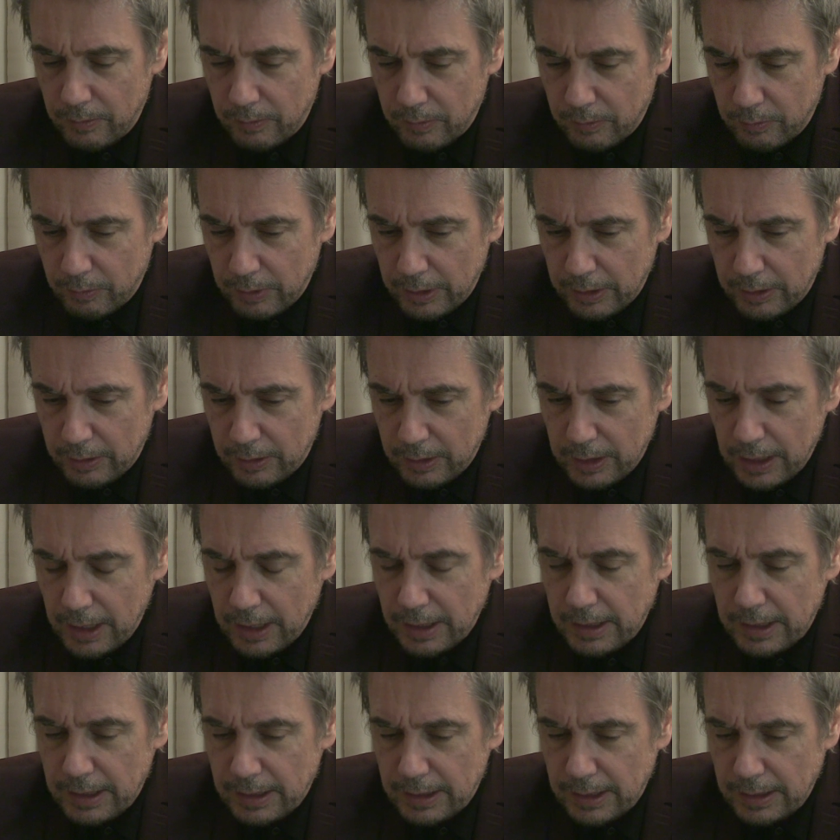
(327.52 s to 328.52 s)
with the
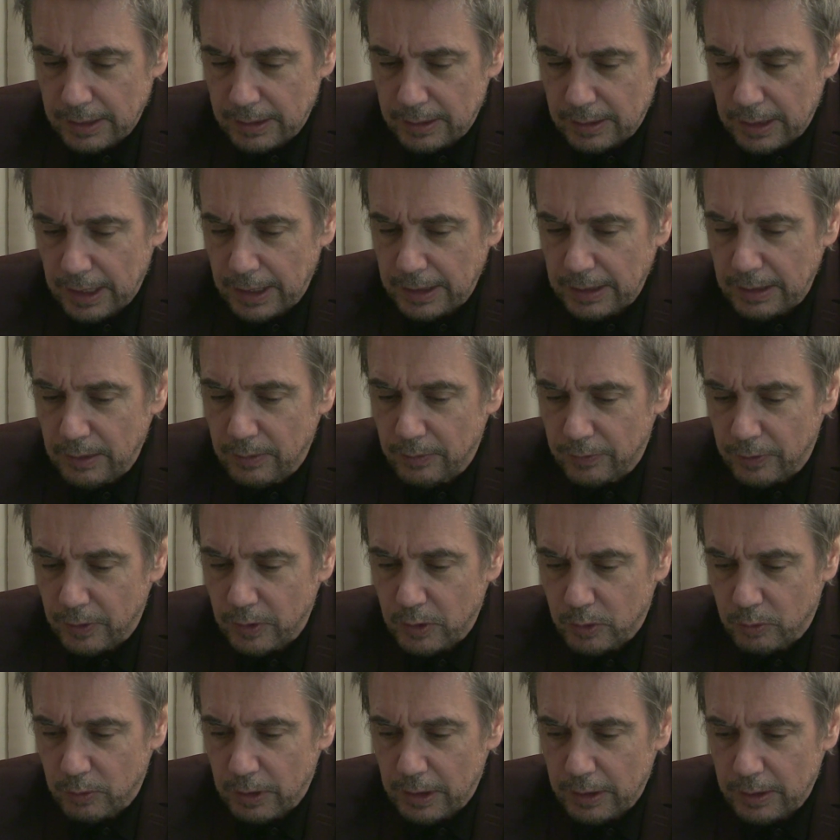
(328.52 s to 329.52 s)
idea that I did the
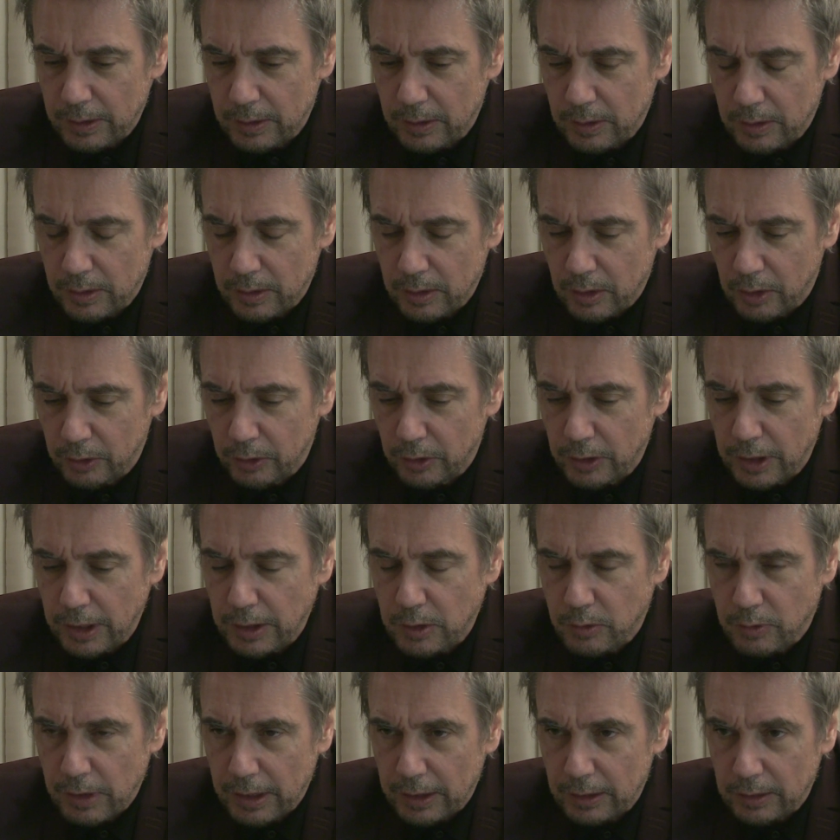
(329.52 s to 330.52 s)
first one on an
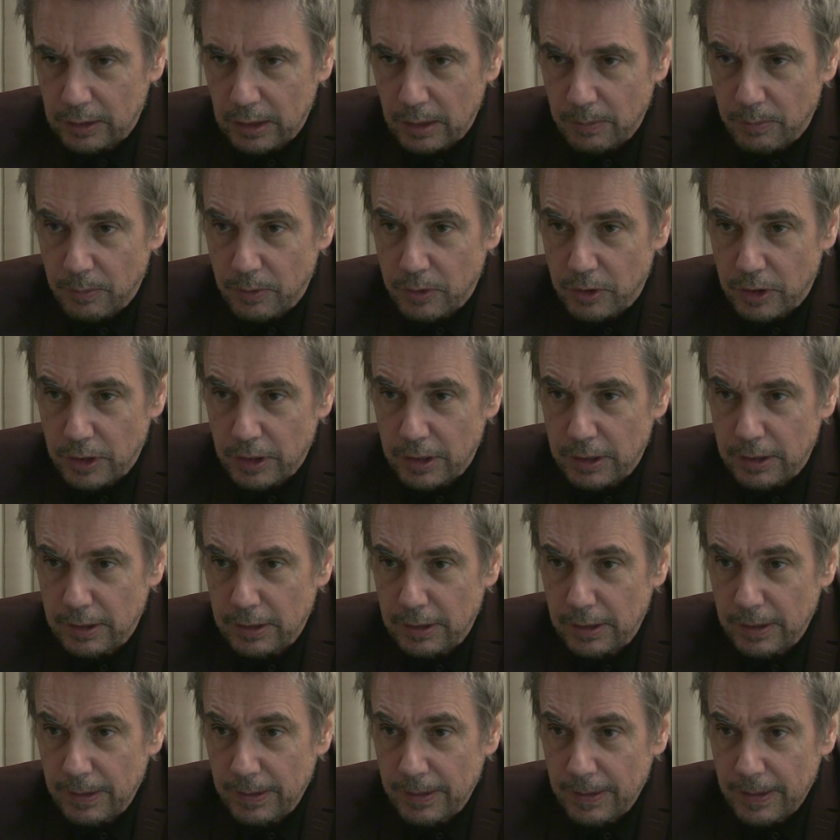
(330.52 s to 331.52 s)
8-track tape machine.
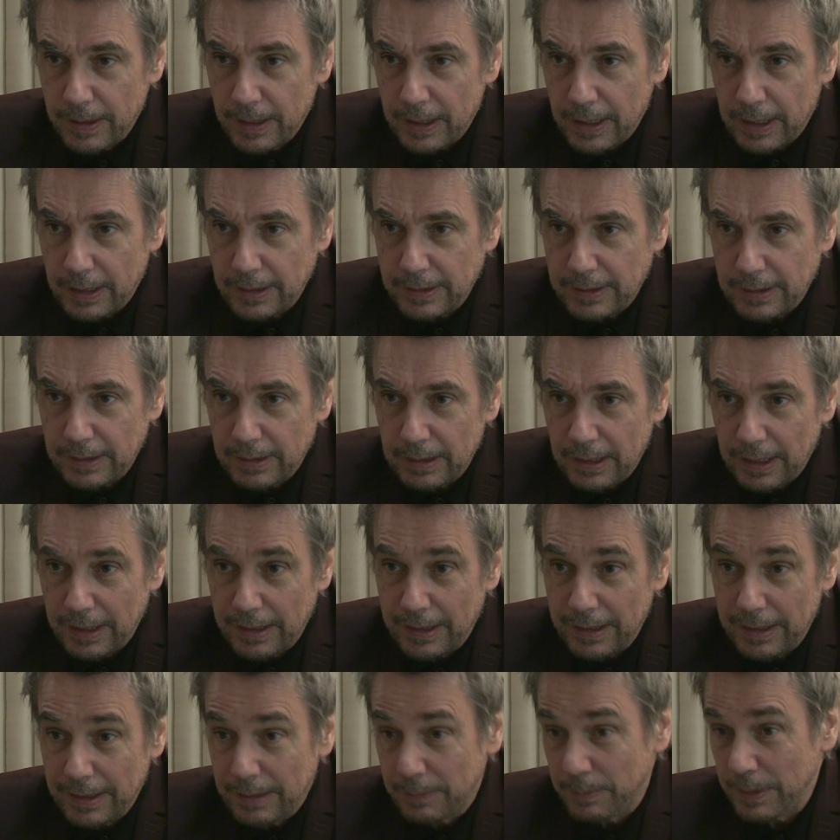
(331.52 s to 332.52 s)

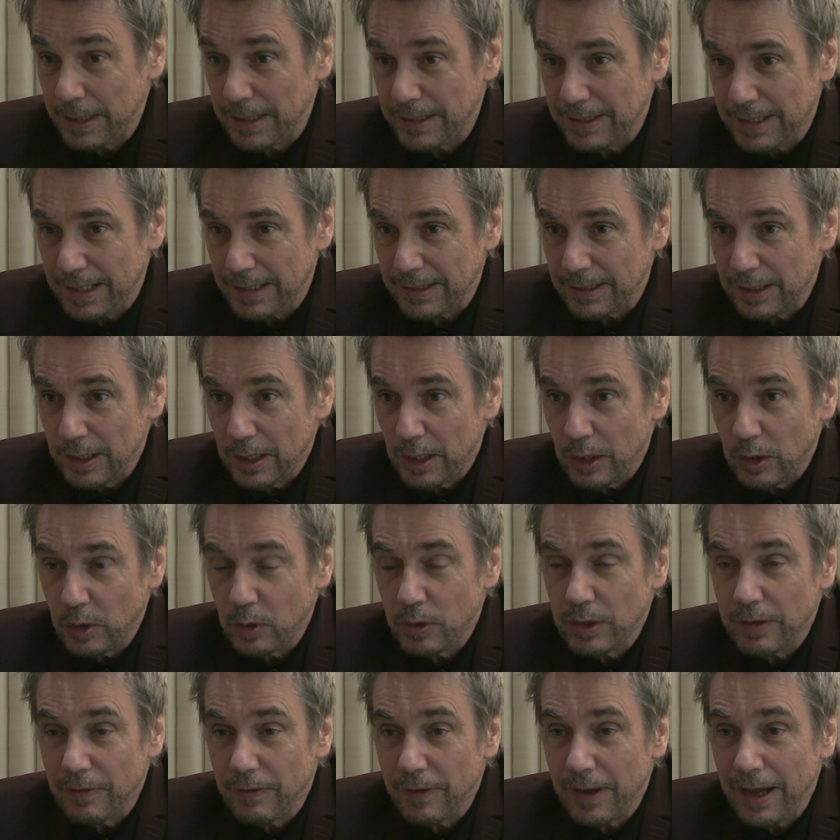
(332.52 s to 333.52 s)
And it means that you
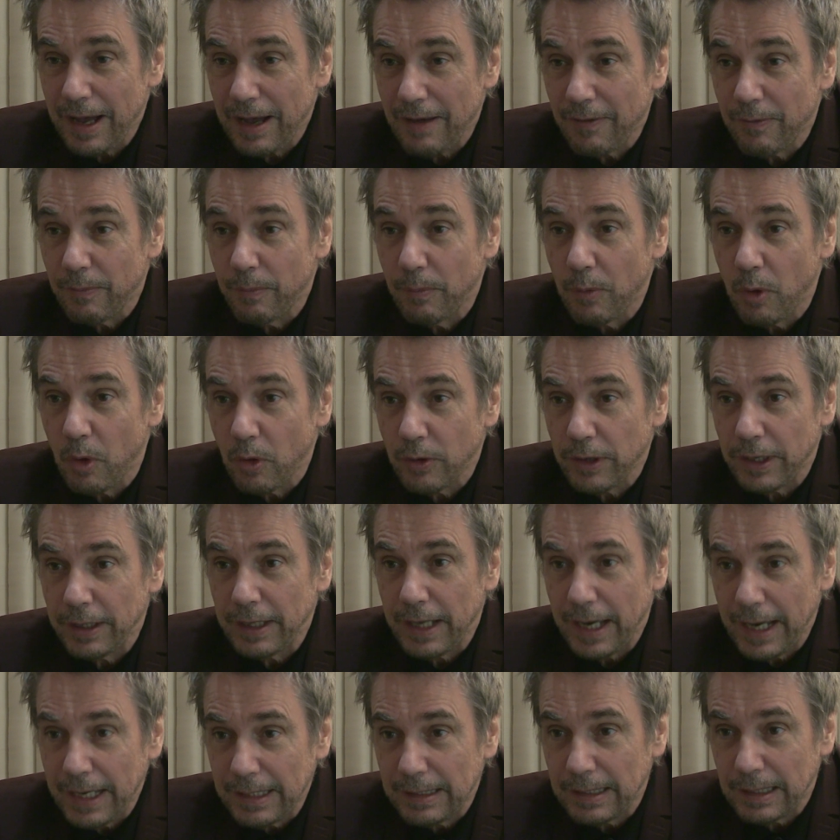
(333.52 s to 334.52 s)
never have more than
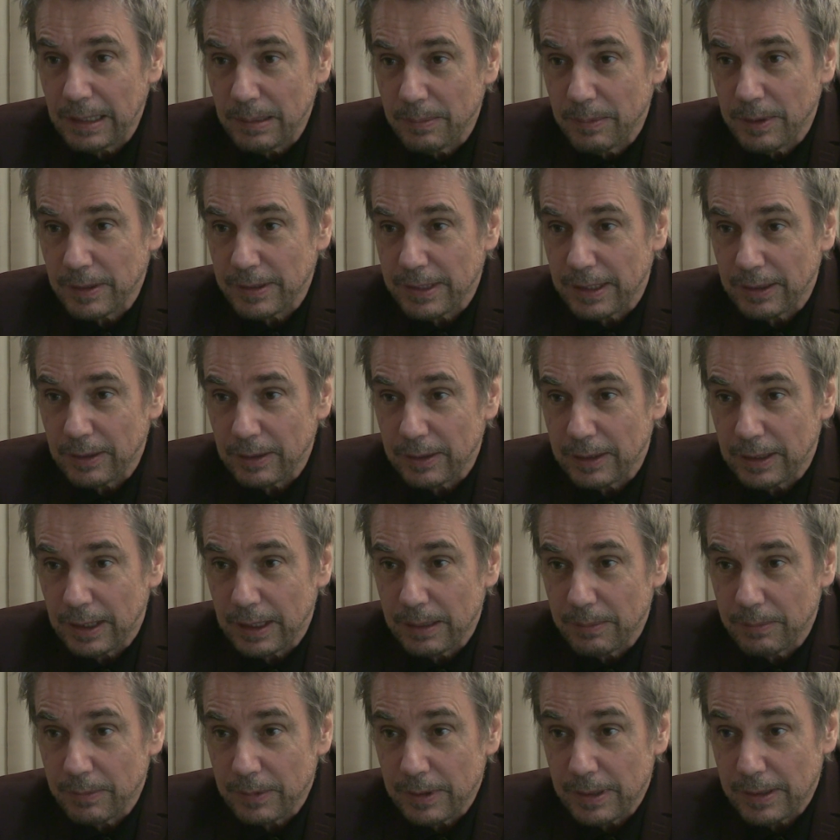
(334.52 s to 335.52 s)
8 elements at a
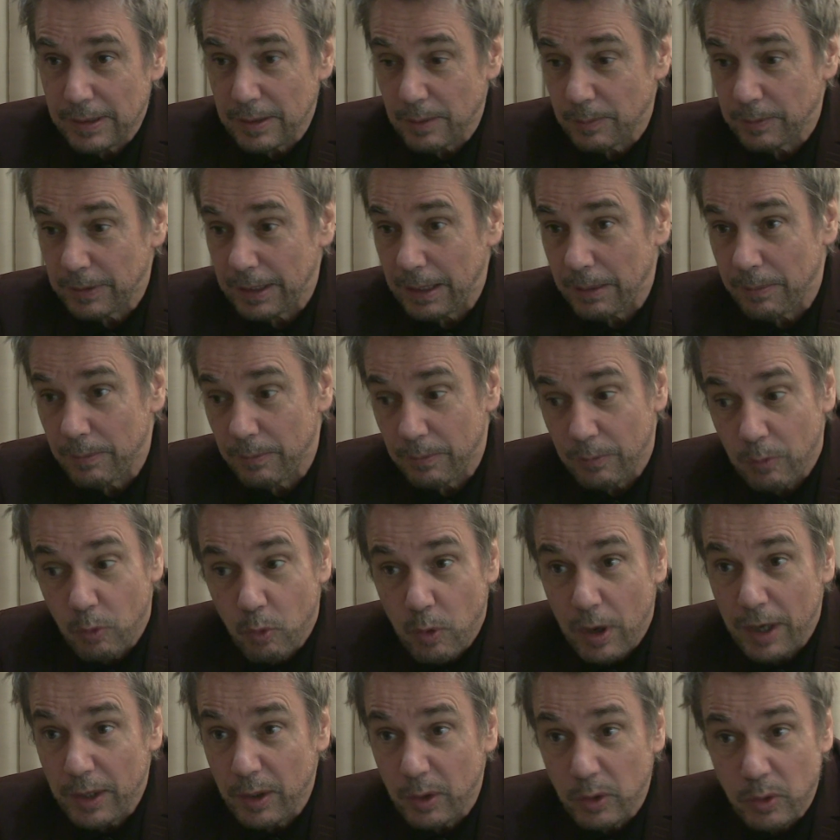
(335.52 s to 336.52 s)
time, and sometimes
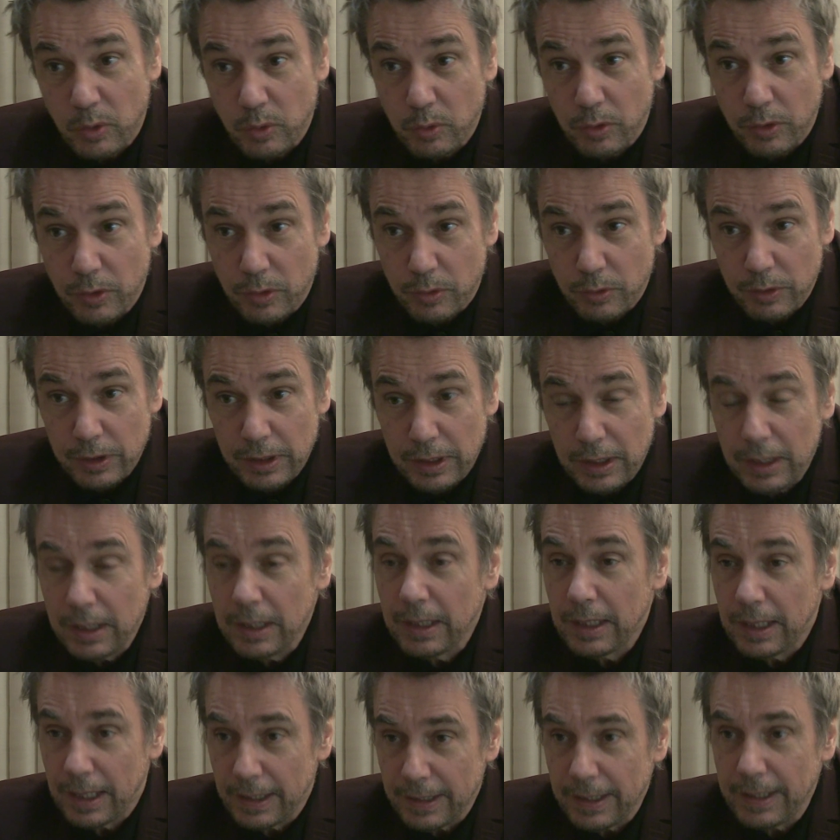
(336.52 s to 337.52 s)
1 or 2 or 3.
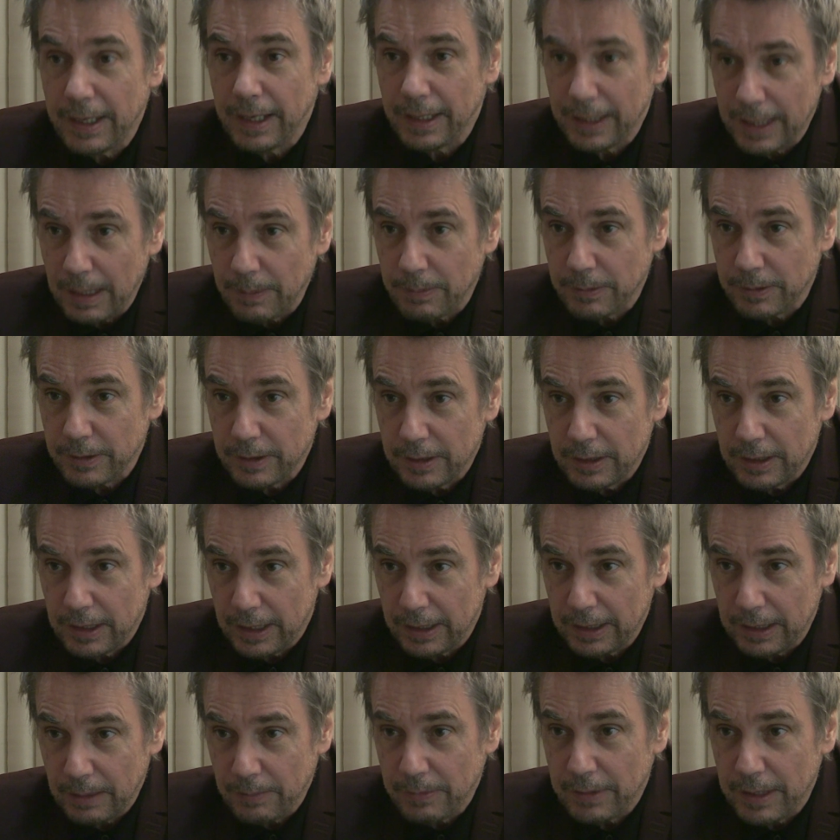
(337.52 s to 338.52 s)
And then I kept
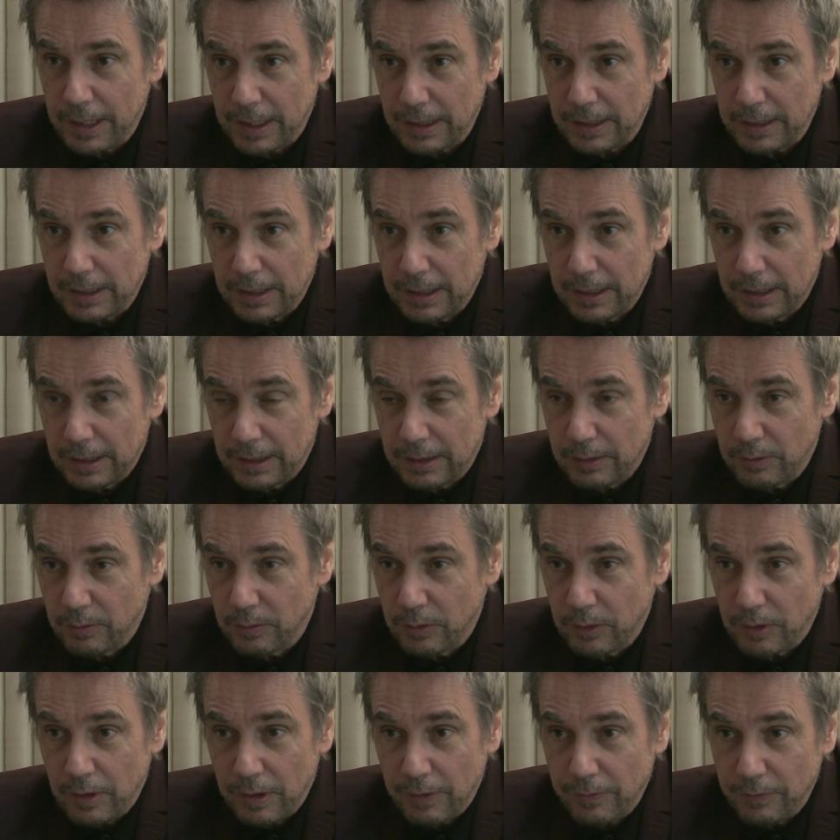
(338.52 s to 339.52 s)
that.
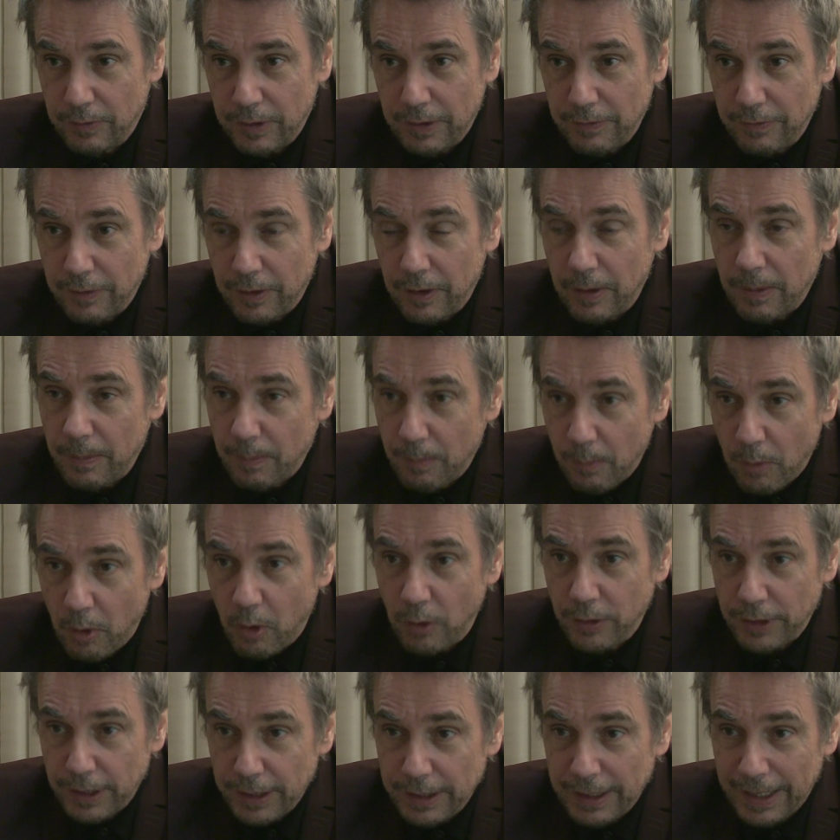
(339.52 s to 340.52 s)
You have never
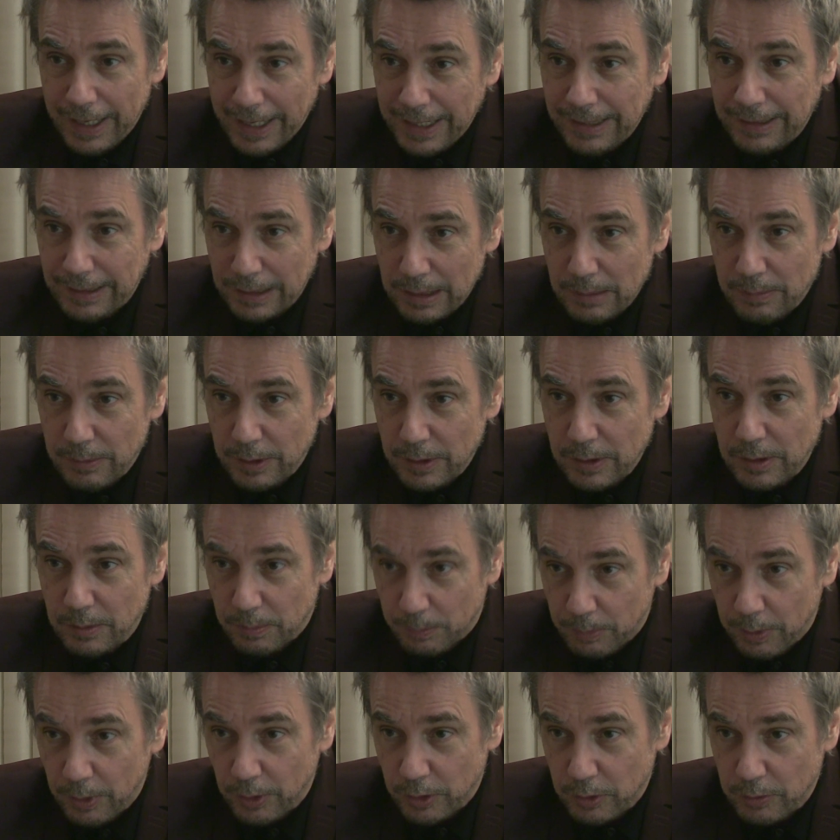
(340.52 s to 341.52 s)
more than 8 elements
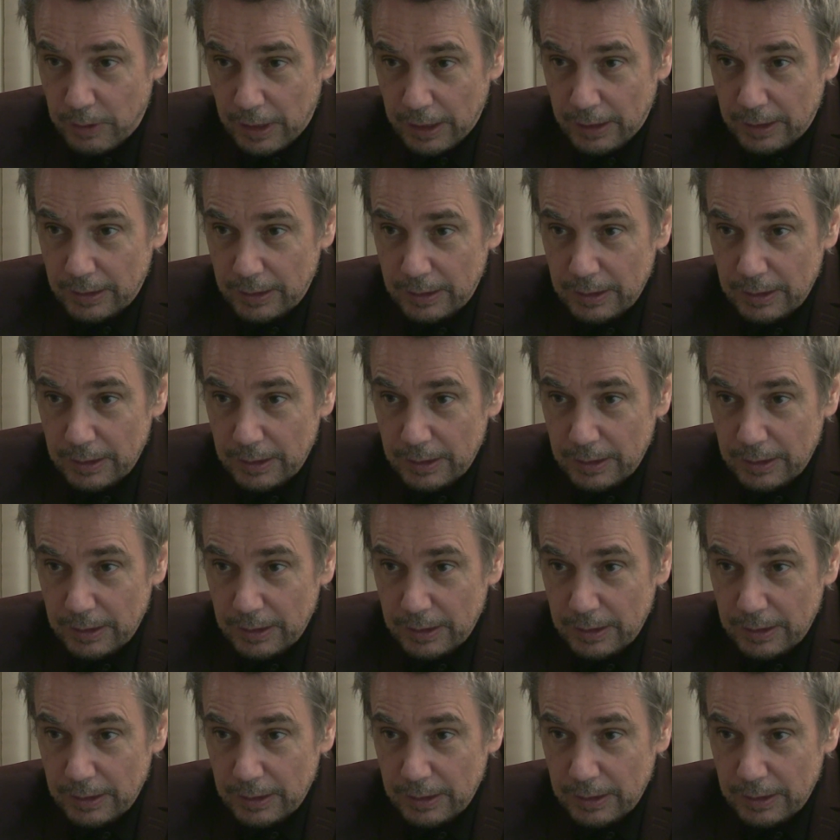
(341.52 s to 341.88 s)
per track.